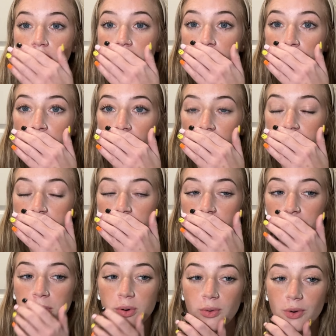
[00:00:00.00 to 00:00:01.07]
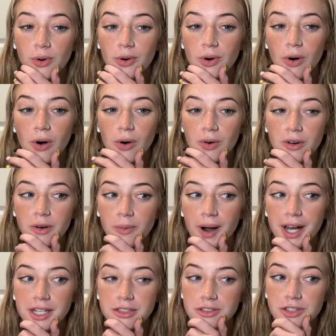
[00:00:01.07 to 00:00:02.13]
in the bottom of the pool.
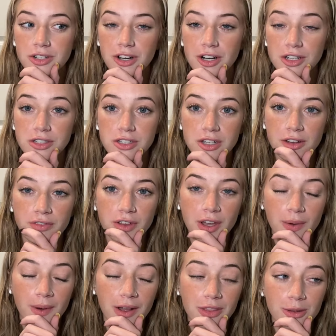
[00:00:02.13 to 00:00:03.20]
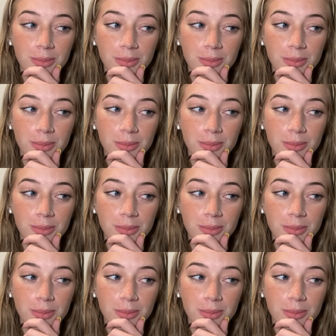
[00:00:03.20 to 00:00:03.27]
Why is the dog sniffing around the